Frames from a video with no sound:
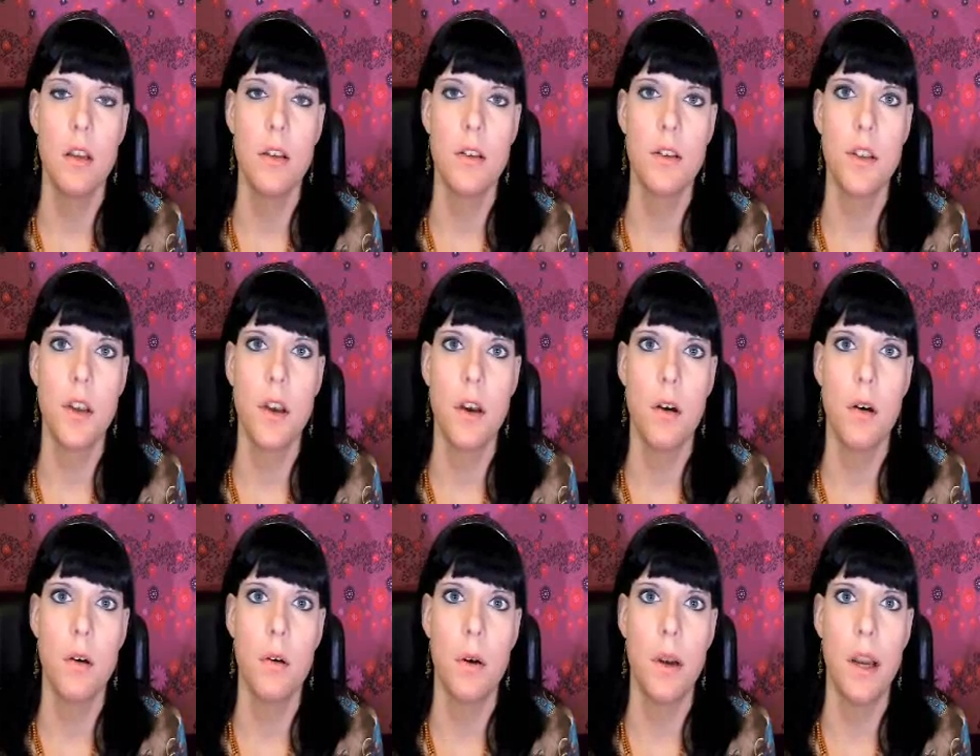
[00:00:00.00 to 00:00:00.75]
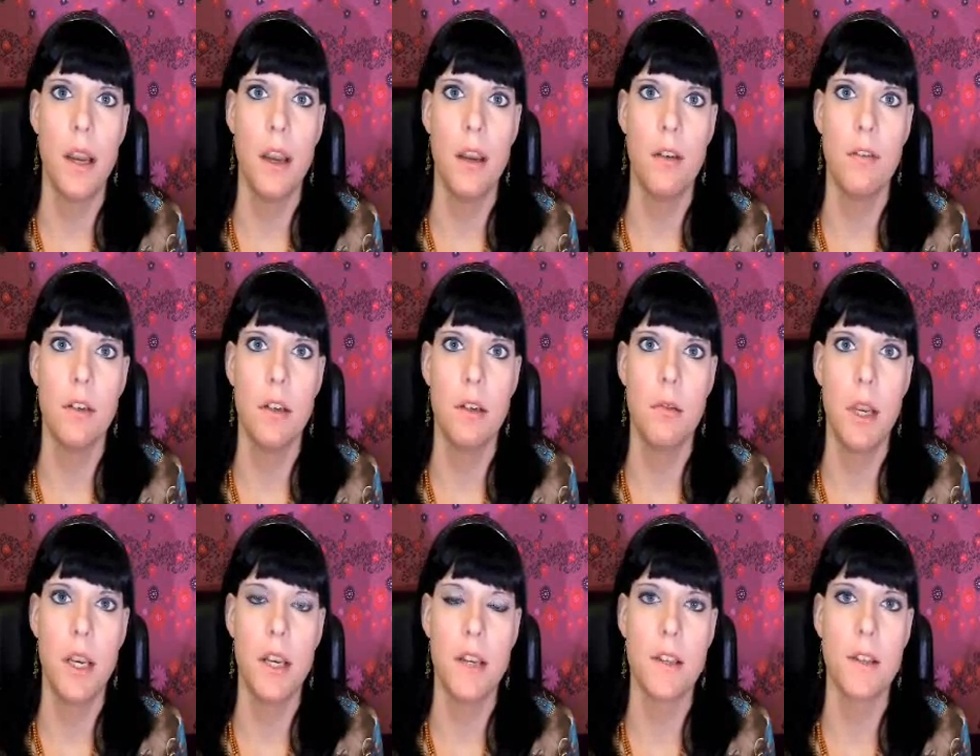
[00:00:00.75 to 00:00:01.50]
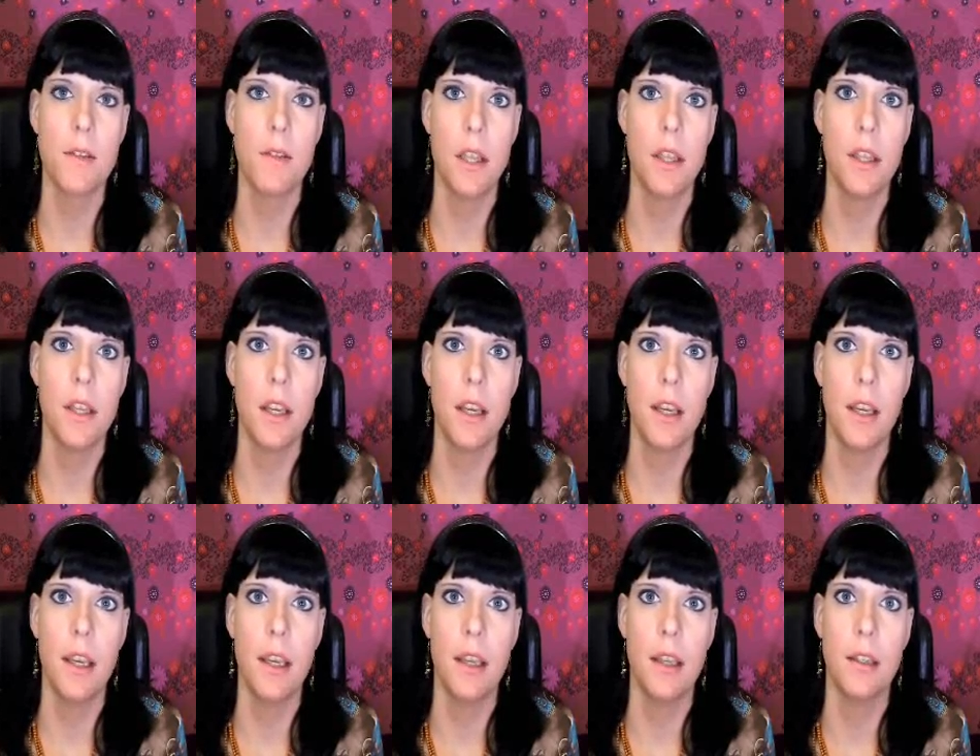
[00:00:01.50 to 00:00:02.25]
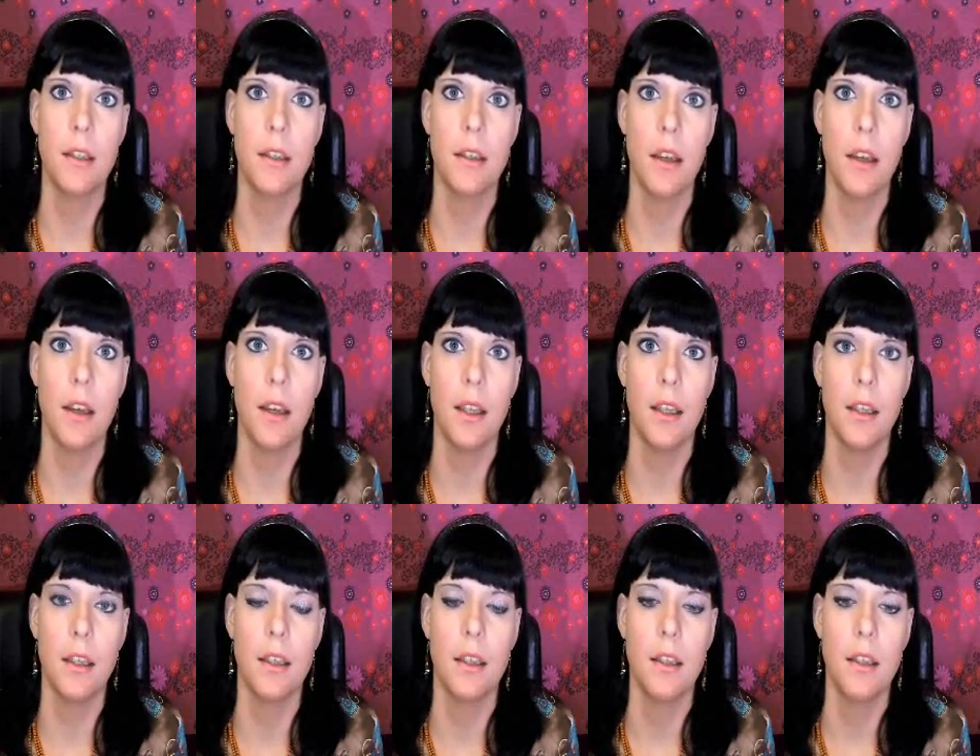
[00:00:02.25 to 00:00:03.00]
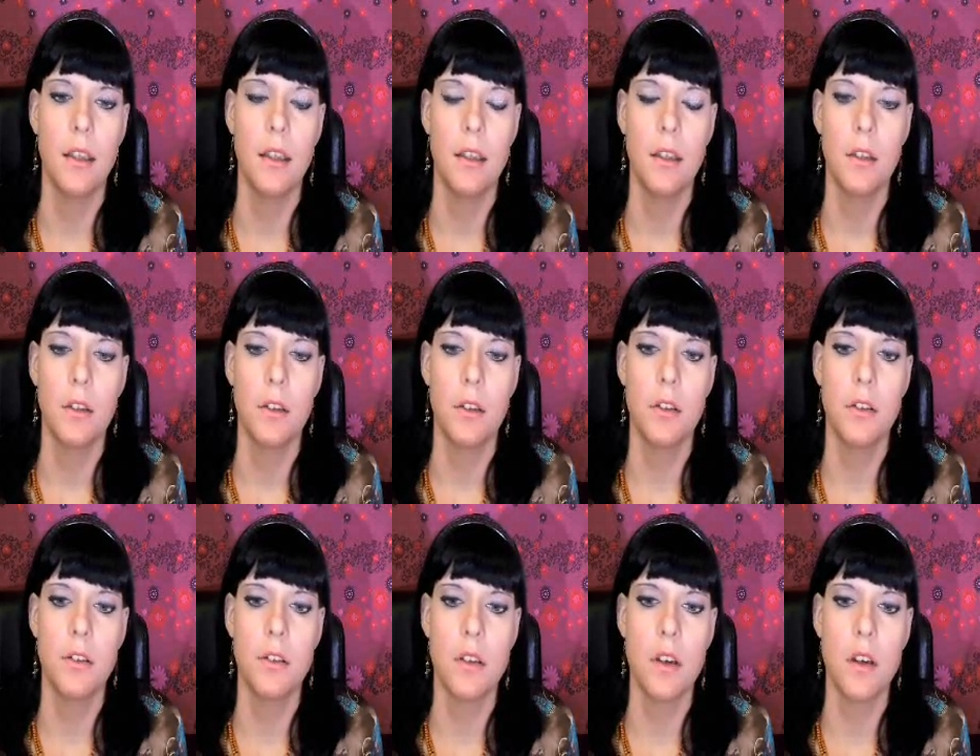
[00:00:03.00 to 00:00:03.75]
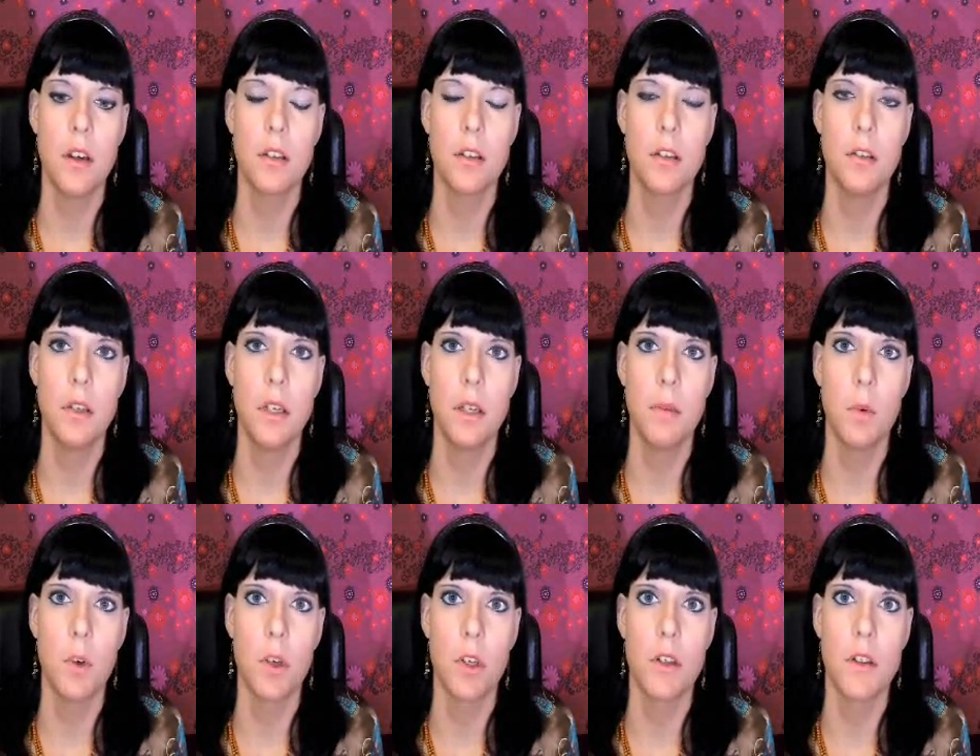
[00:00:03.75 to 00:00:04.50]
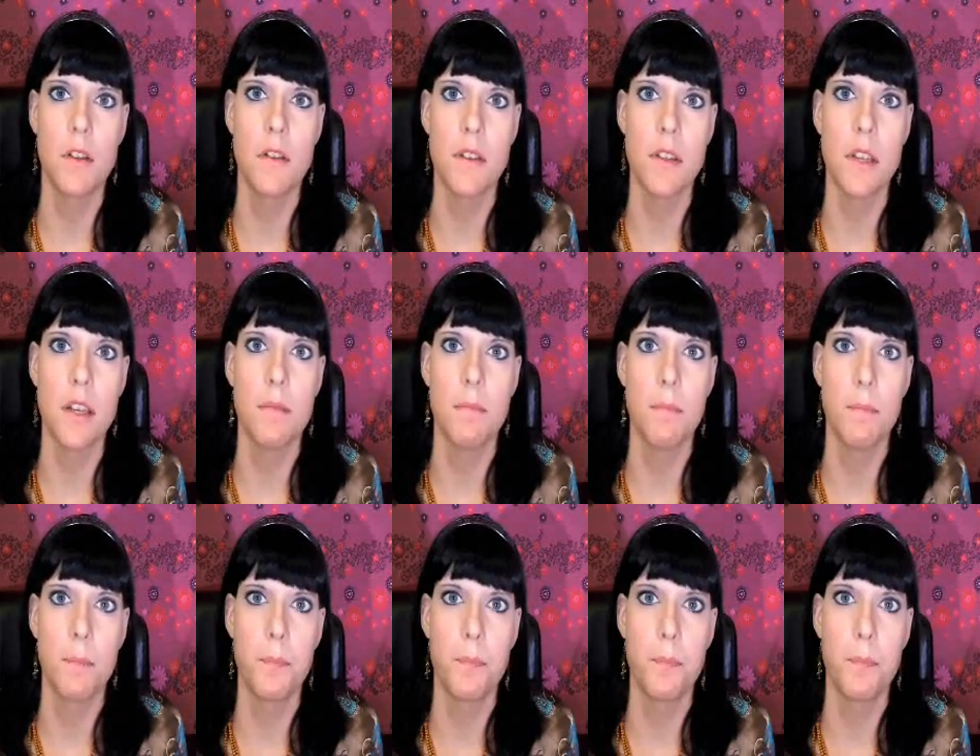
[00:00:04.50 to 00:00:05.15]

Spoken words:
So every witness friend that I had, I couldn't talk to anymore, couldn't see,